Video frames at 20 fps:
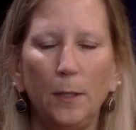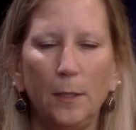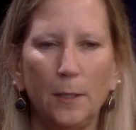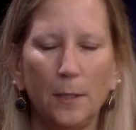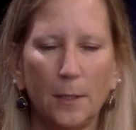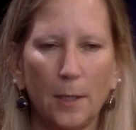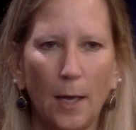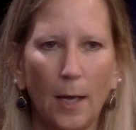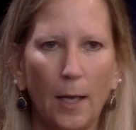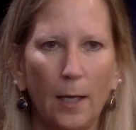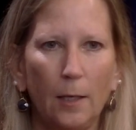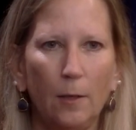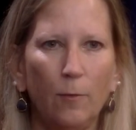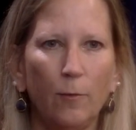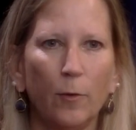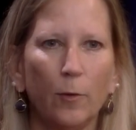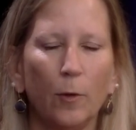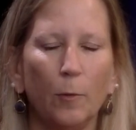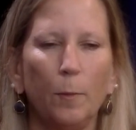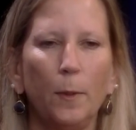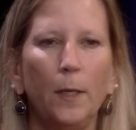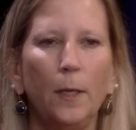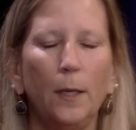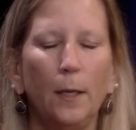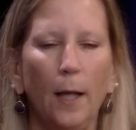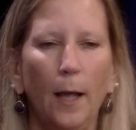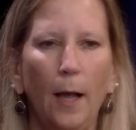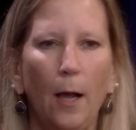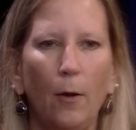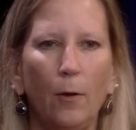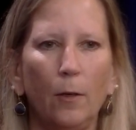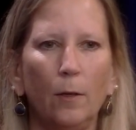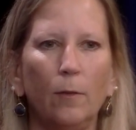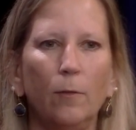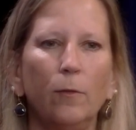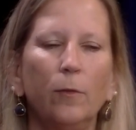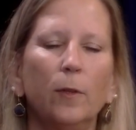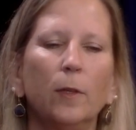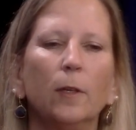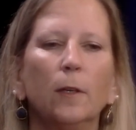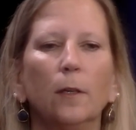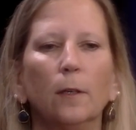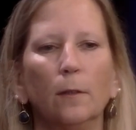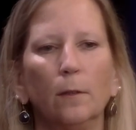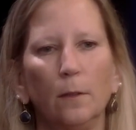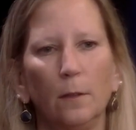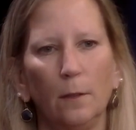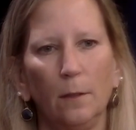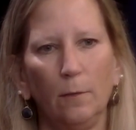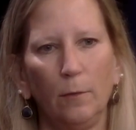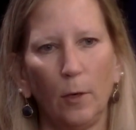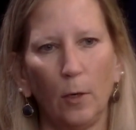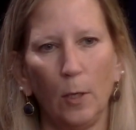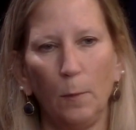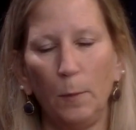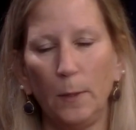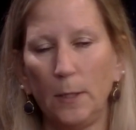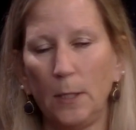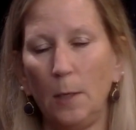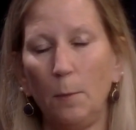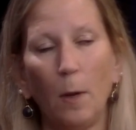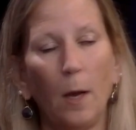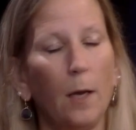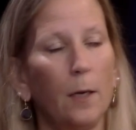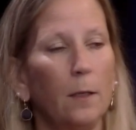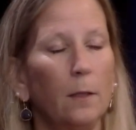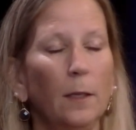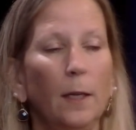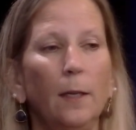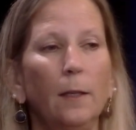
be said for being out of the very busy model.